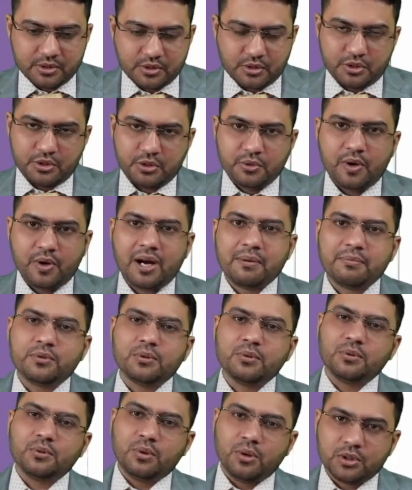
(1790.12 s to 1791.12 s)
You have
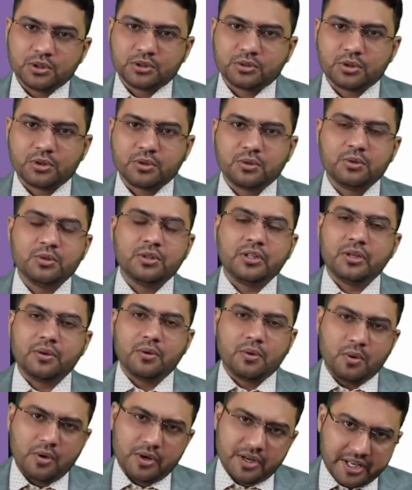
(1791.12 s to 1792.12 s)
to
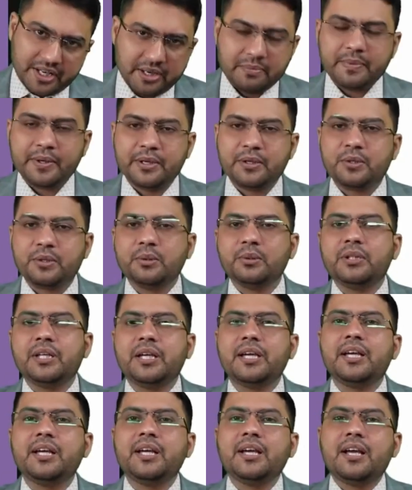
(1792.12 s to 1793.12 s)
go deep into
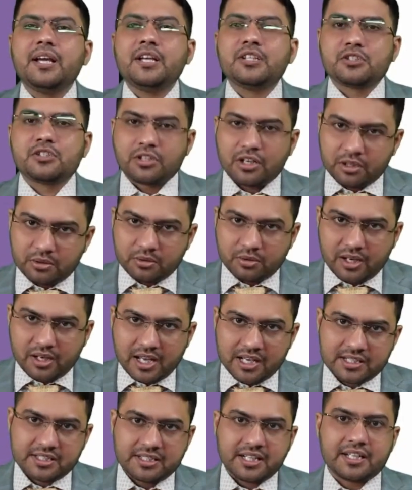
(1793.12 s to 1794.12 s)
the
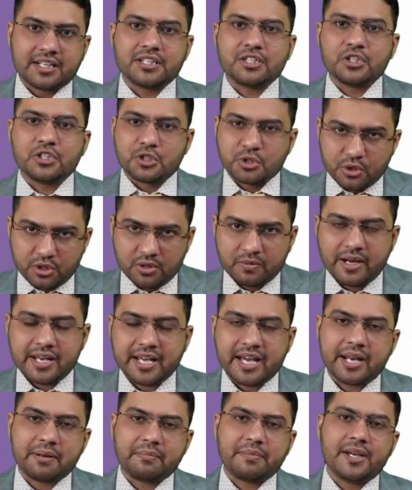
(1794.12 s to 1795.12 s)
circulars that is issued by
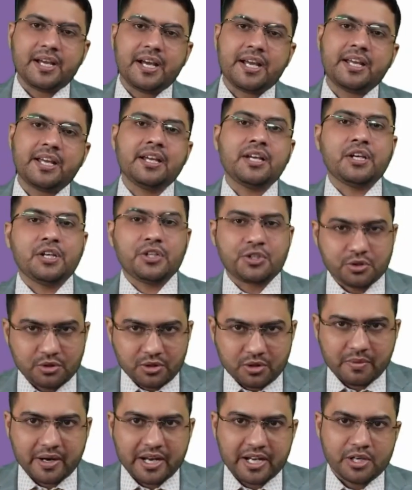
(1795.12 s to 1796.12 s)
RBI,
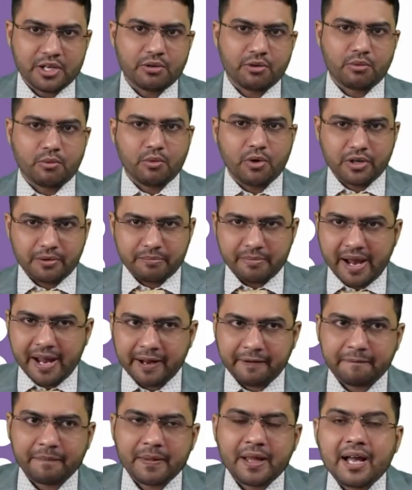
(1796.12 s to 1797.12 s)
issued by your own
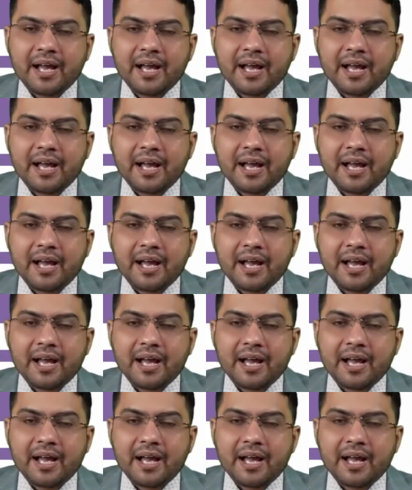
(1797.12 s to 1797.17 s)
bank,